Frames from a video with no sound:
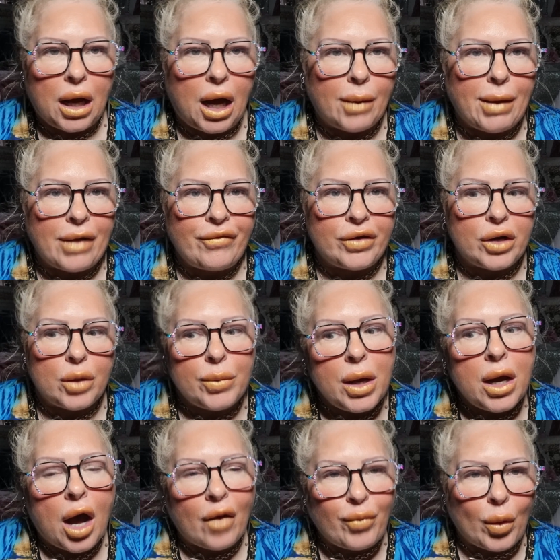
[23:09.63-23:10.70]
I'm having them.
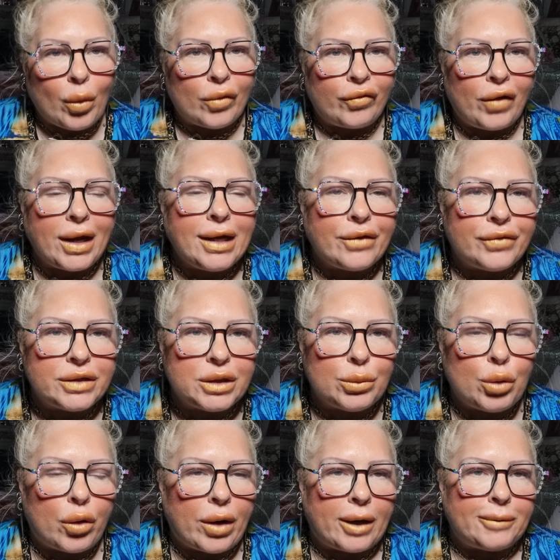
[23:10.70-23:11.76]
I bought a flake for
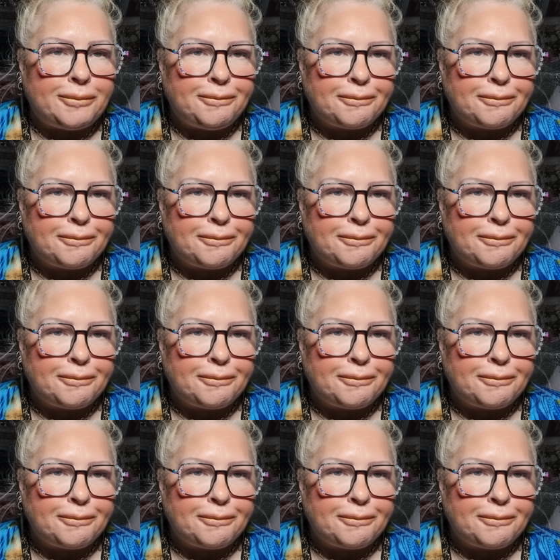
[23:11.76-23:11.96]
tomorrow,